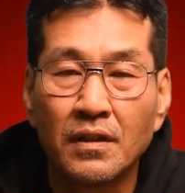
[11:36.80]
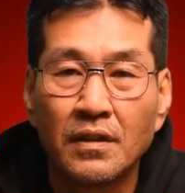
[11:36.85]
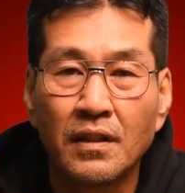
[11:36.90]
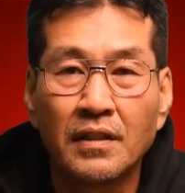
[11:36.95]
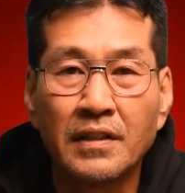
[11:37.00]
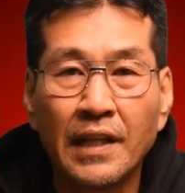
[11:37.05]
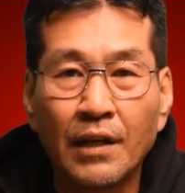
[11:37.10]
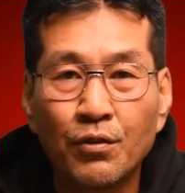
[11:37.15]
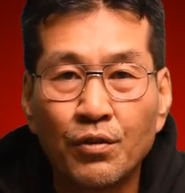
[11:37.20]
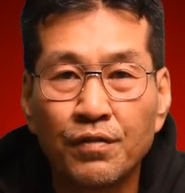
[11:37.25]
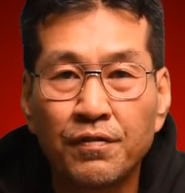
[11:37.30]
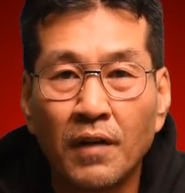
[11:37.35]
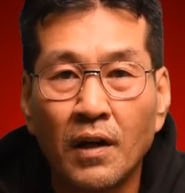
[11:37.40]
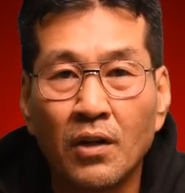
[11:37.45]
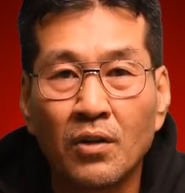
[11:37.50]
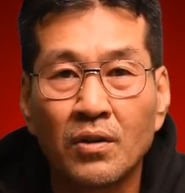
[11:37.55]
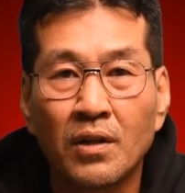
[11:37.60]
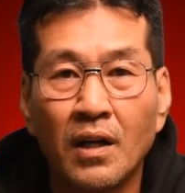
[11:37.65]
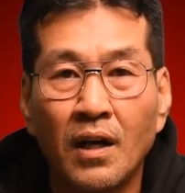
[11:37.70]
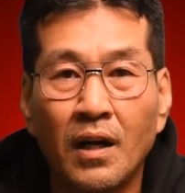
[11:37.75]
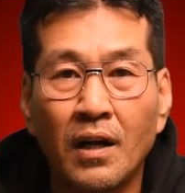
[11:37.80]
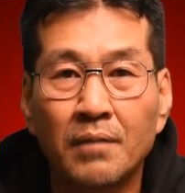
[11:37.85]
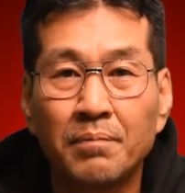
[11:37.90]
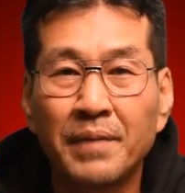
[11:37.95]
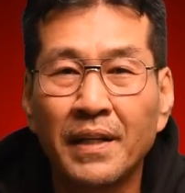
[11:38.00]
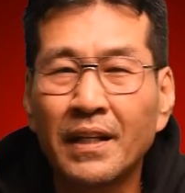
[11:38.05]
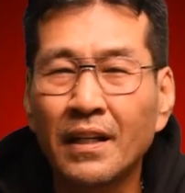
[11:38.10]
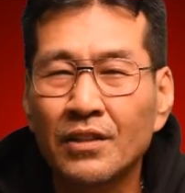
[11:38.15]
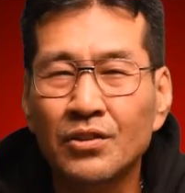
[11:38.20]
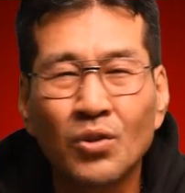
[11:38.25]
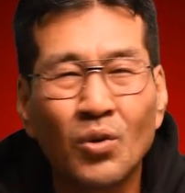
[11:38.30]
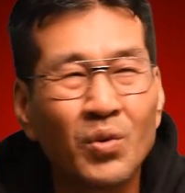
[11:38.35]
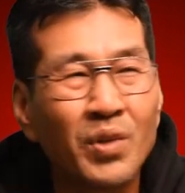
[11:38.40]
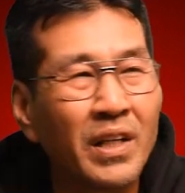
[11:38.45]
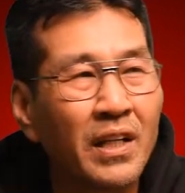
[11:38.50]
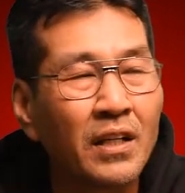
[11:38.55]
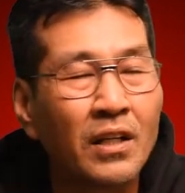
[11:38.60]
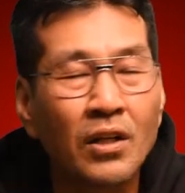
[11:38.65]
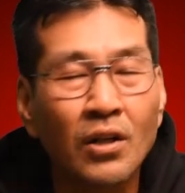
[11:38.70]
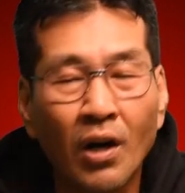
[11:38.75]
that they would follow God because
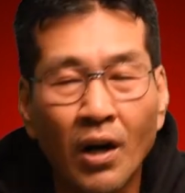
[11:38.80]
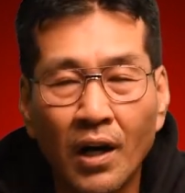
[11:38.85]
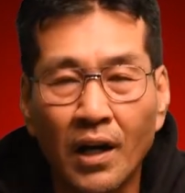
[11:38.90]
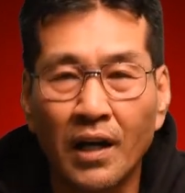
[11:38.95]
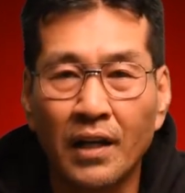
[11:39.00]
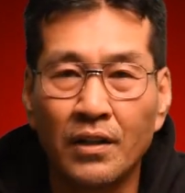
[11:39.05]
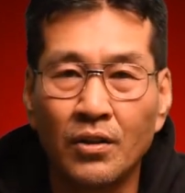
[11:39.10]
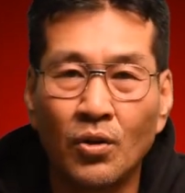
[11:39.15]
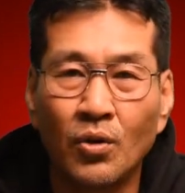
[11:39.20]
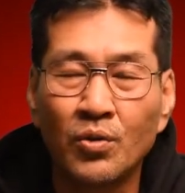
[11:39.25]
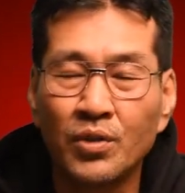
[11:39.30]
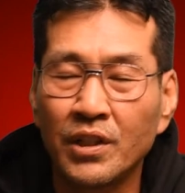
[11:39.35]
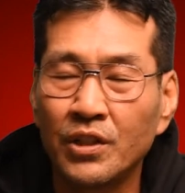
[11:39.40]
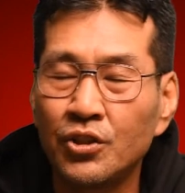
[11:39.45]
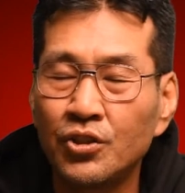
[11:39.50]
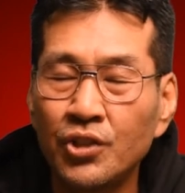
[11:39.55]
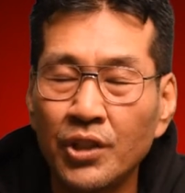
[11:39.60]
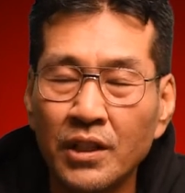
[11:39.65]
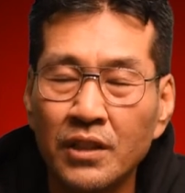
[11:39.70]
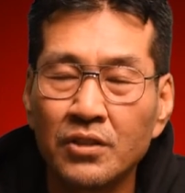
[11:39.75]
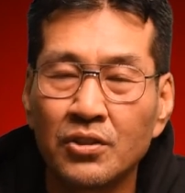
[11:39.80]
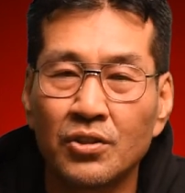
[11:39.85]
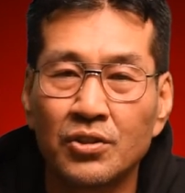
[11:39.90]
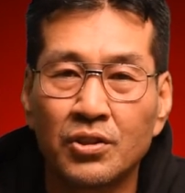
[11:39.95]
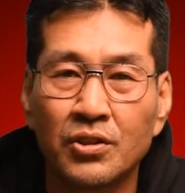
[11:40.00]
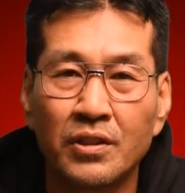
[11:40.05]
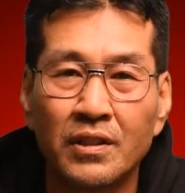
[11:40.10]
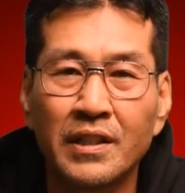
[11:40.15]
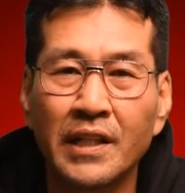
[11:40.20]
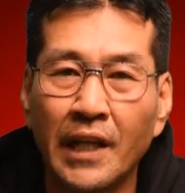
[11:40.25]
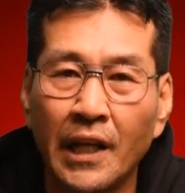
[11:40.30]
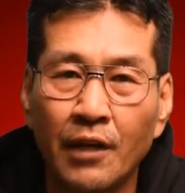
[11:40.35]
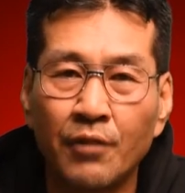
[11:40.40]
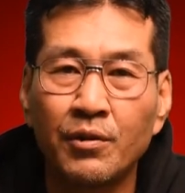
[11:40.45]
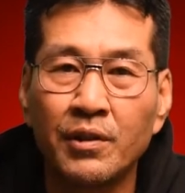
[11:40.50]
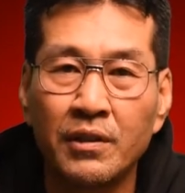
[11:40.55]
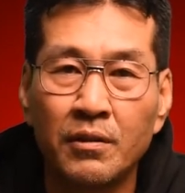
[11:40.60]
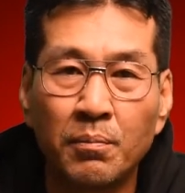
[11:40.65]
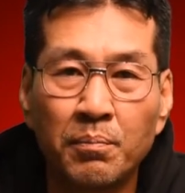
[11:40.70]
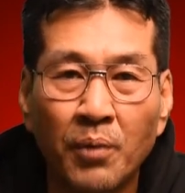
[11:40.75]
only God, only Jesus could
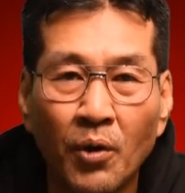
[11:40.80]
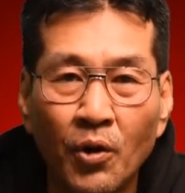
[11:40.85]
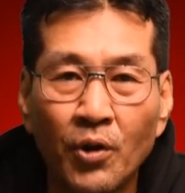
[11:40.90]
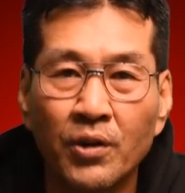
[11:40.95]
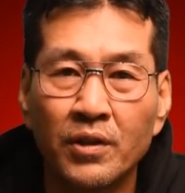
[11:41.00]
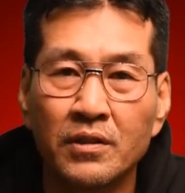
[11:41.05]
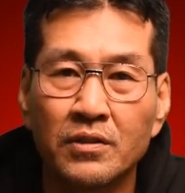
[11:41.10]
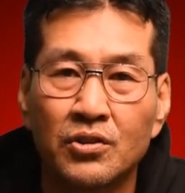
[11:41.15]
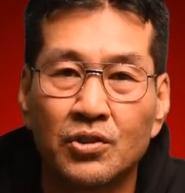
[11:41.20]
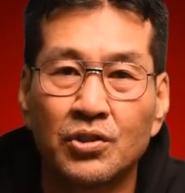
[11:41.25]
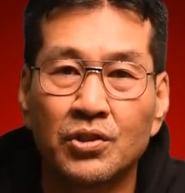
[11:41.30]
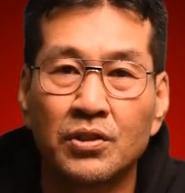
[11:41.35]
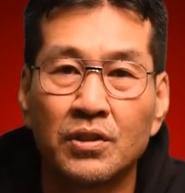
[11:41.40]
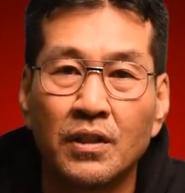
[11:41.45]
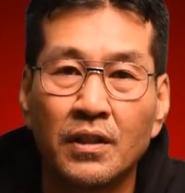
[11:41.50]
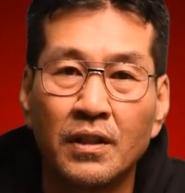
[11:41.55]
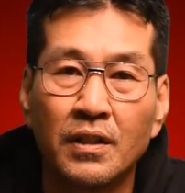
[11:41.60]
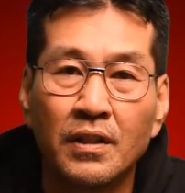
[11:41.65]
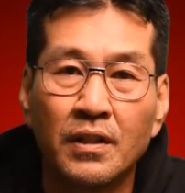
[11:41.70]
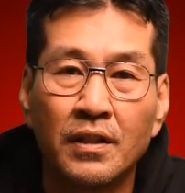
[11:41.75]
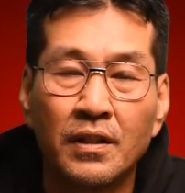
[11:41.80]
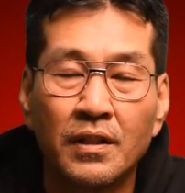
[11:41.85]
carry the burdens,